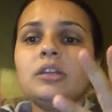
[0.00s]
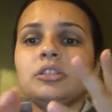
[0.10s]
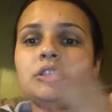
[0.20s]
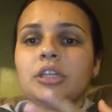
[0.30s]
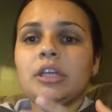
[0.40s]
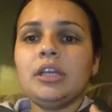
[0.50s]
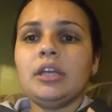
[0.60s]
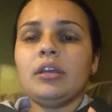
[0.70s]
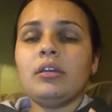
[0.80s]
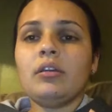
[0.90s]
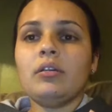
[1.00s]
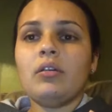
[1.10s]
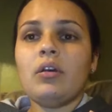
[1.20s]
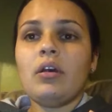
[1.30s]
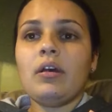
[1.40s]
She
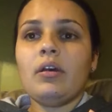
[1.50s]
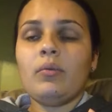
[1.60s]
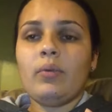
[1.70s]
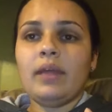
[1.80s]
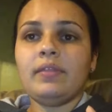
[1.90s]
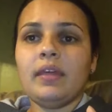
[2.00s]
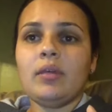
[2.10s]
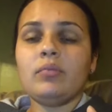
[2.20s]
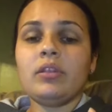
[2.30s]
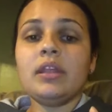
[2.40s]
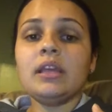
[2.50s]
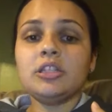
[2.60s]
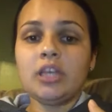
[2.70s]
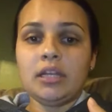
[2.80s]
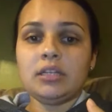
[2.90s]
read them the
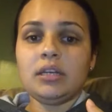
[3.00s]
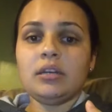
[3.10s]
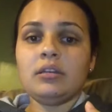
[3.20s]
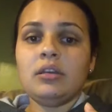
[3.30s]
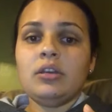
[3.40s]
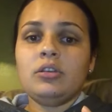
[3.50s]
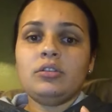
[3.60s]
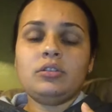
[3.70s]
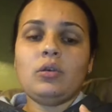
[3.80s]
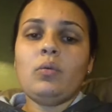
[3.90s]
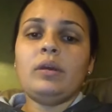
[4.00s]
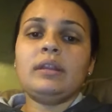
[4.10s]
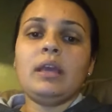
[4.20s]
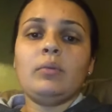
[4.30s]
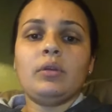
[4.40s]
agenda, so
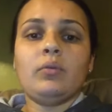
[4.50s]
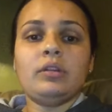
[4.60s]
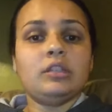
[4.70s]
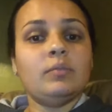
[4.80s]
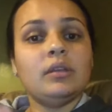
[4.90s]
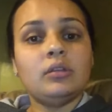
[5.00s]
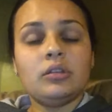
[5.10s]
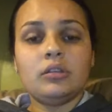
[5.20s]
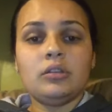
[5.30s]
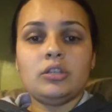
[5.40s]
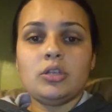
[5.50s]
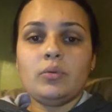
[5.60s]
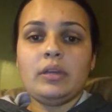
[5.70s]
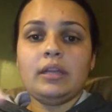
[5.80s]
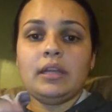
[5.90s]
what they were going to be
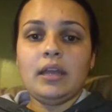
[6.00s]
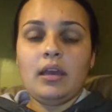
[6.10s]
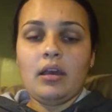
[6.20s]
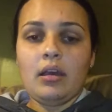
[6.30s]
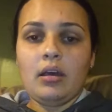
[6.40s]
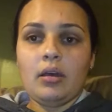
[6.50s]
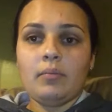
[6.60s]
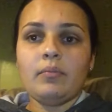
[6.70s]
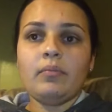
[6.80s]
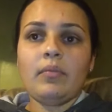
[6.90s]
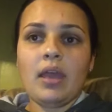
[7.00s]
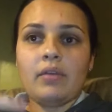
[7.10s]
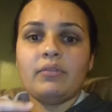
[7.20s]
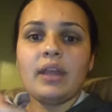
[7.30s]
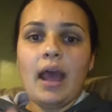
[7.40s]
doing
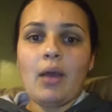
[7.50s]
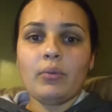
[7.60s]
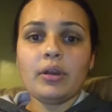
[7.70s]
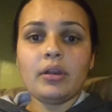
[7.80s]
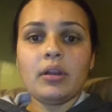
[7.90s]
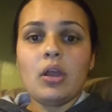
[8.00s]
every hour,